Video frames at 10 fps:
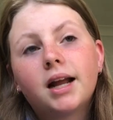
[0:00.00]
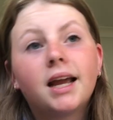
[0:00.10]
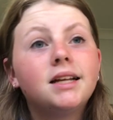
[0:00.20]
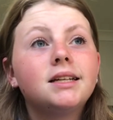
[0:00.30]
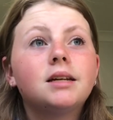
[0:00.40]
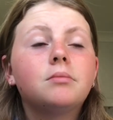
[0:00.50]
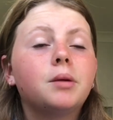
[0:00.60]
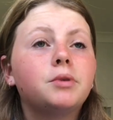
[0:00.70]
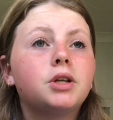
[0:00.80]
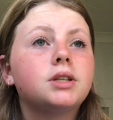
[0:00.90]
I handed in
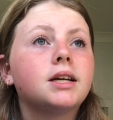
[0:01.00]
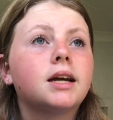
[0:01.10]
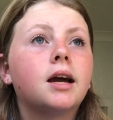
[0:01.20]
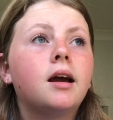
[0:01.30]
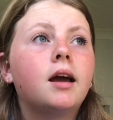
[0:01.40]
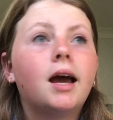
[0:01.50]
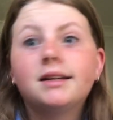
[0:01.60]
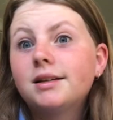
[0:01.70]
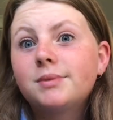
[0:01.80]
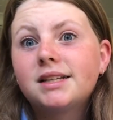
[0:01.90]
my music
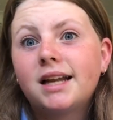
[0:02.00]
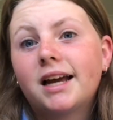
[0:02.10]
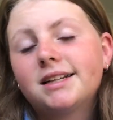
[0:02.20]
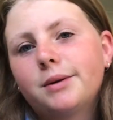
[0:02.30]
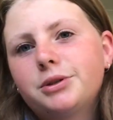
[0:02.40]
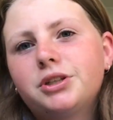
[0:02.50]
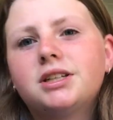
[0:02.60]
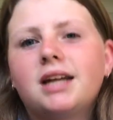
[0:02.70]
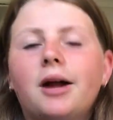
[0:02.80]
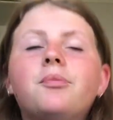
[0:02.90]
assessment today because that was due
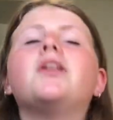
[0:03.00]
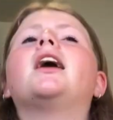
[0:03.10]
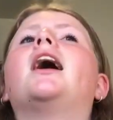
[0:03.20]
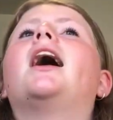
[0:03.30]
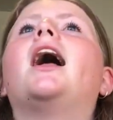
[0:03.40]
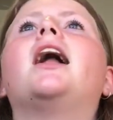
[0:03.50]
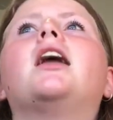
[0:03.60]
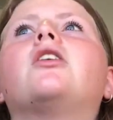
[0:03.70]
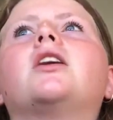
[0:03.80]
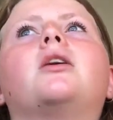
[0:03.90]
today. And
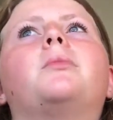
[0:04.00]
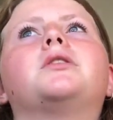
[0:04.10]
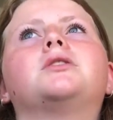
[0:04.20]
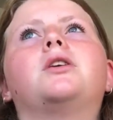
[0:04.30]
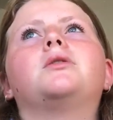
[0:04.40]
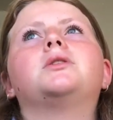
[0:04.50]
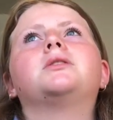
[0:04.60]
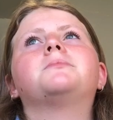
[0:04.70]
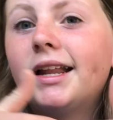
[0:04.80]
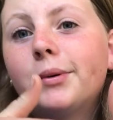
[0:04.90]
I already got my
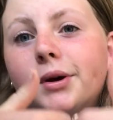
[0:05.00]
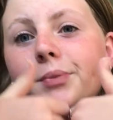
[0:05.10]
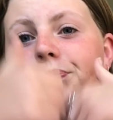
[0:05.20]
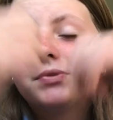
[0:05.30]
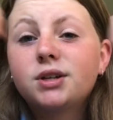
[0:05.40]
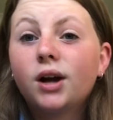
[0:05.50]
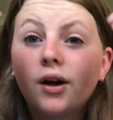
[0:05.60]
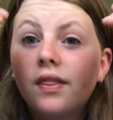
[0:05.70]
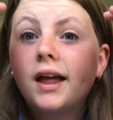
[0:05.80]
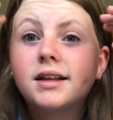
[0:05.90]
results and they were good.
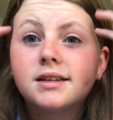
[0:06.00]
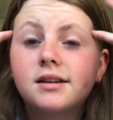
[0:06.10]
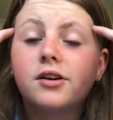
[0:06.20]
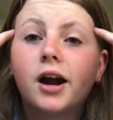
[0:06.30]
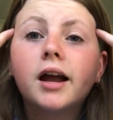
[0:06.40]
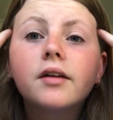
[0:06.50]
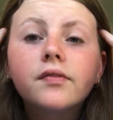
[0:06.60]
So that's great.